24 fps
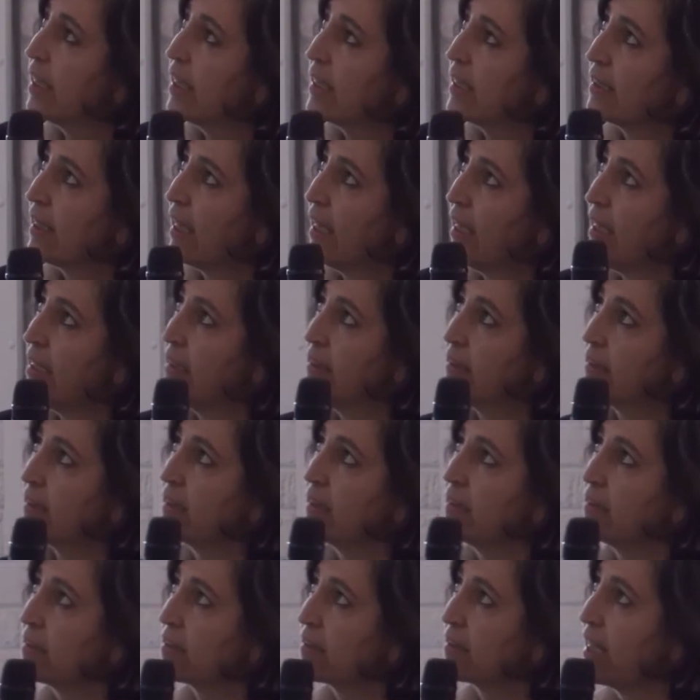
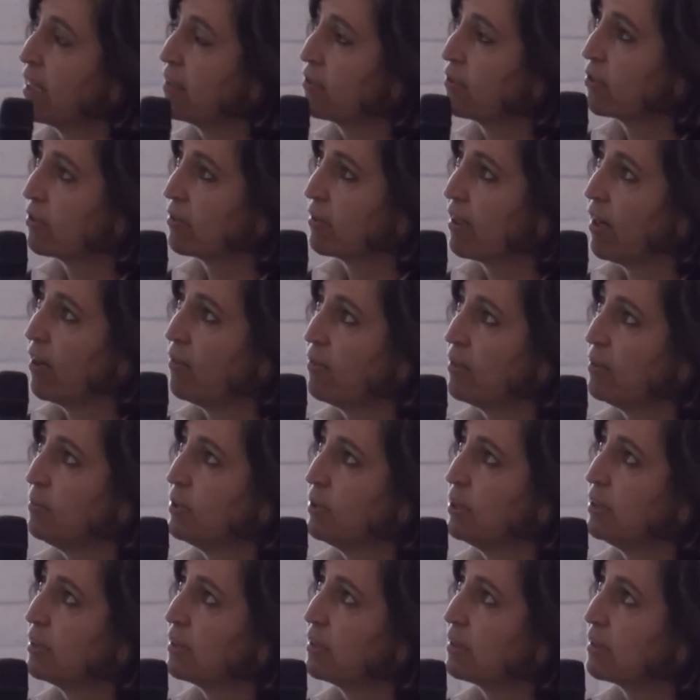again, the central
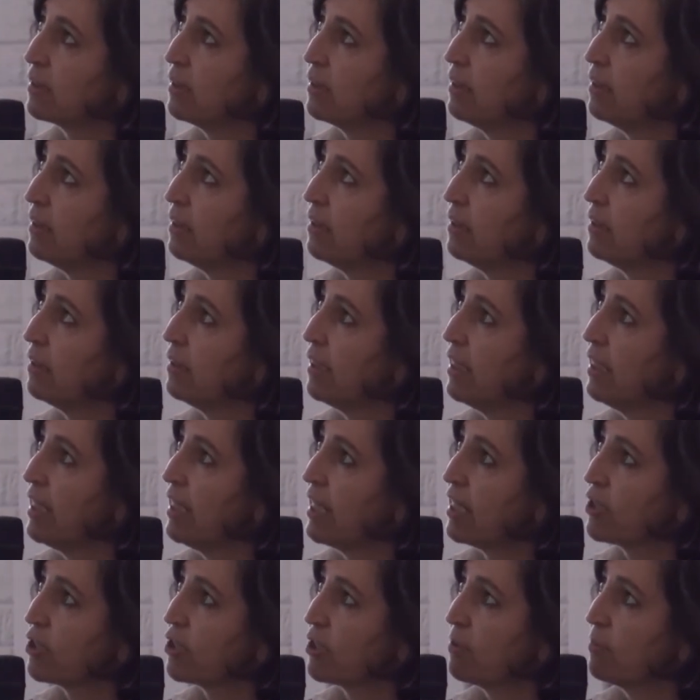government's
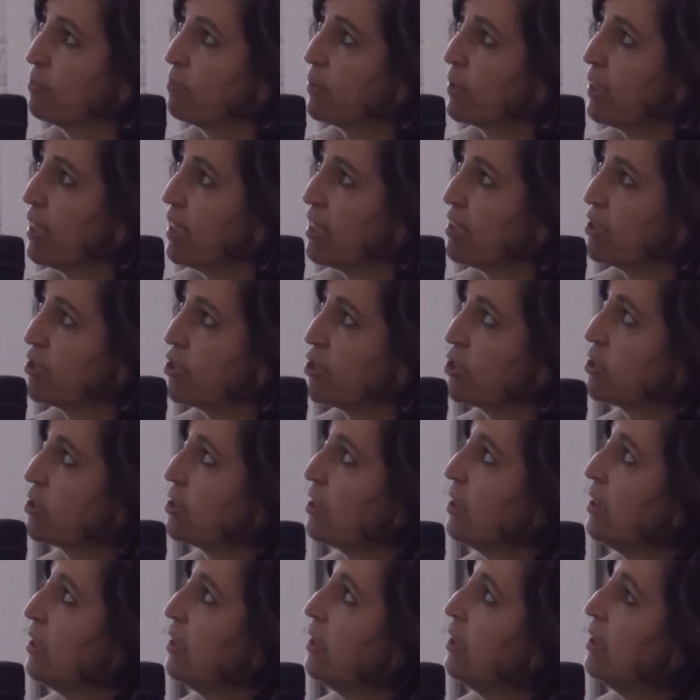election pledge,
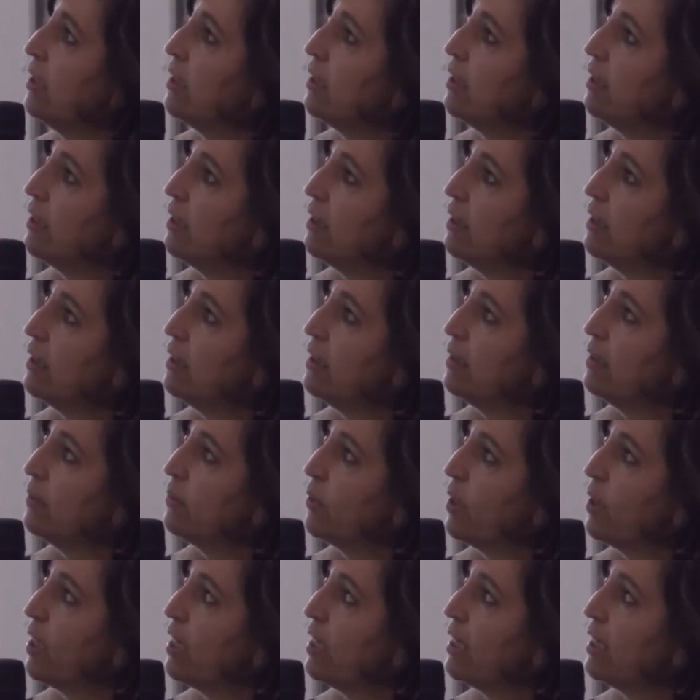
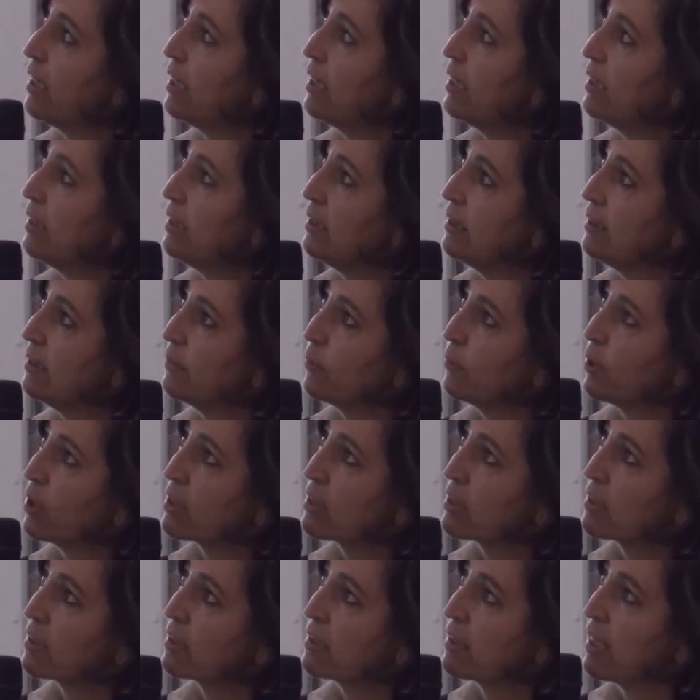where it
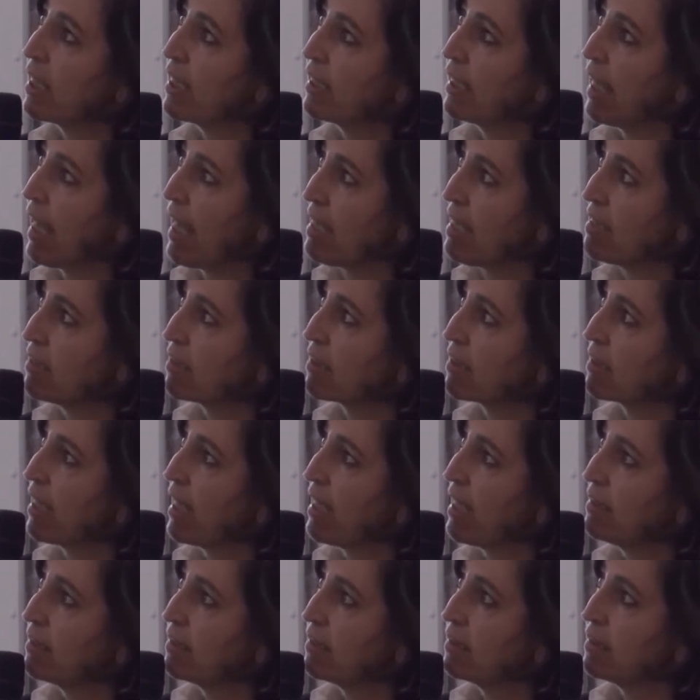was again
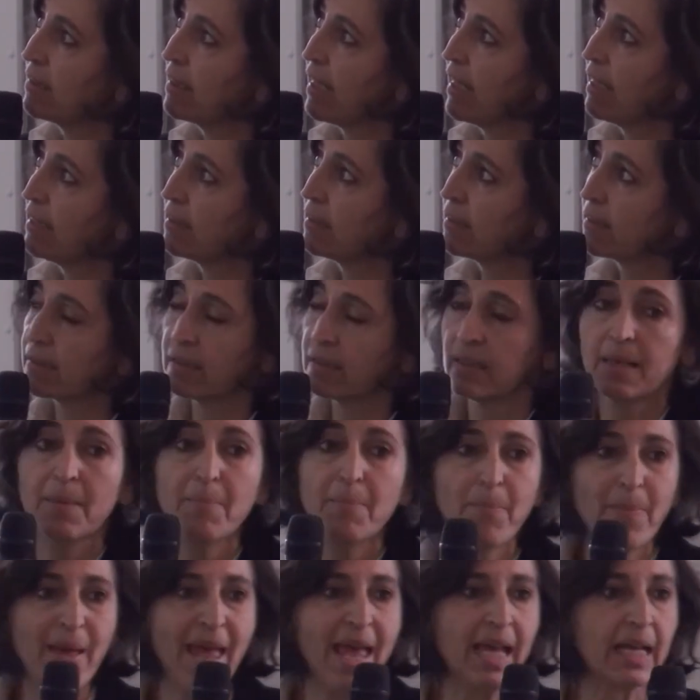stated that
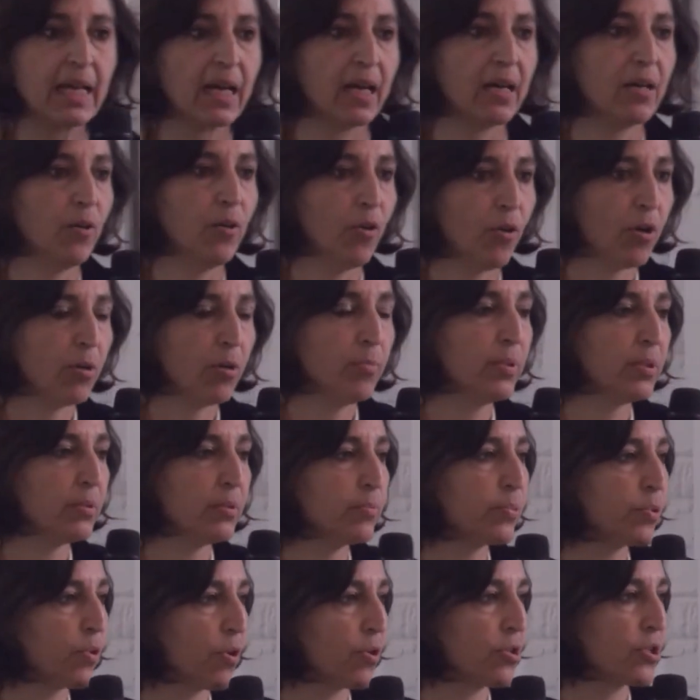mega urban
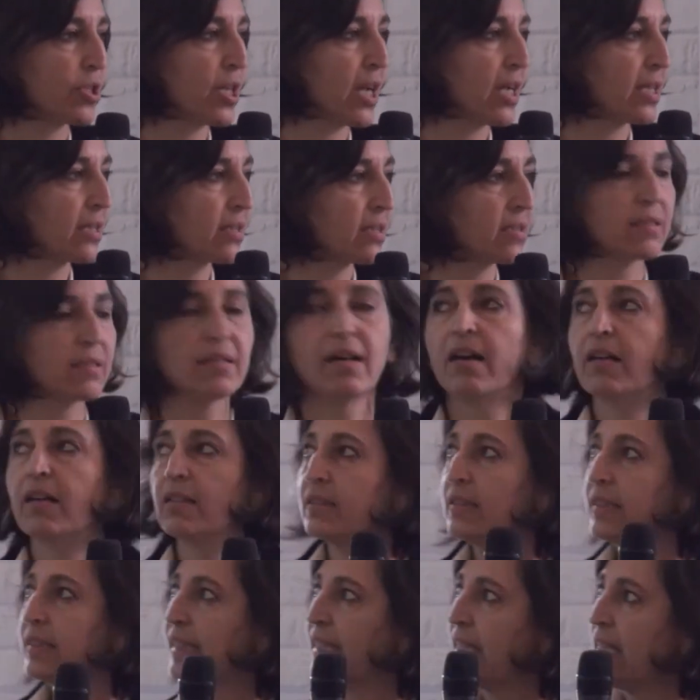projects are
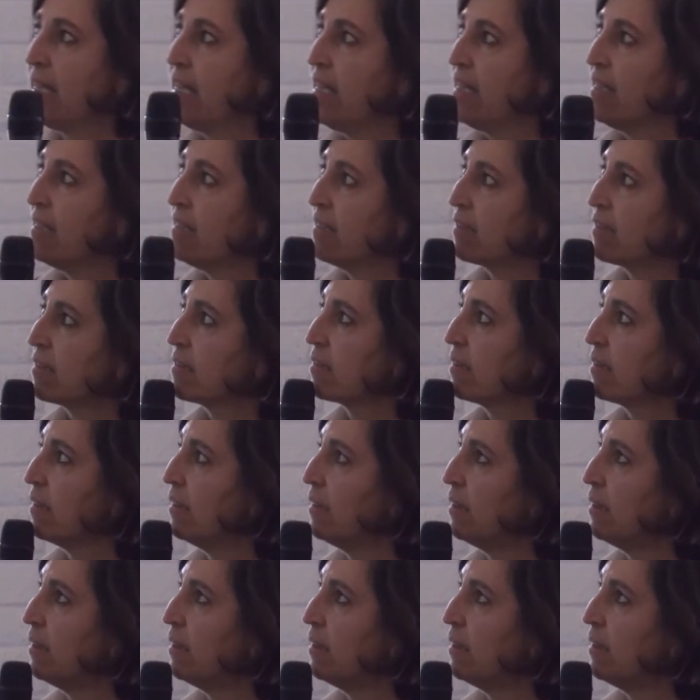the keys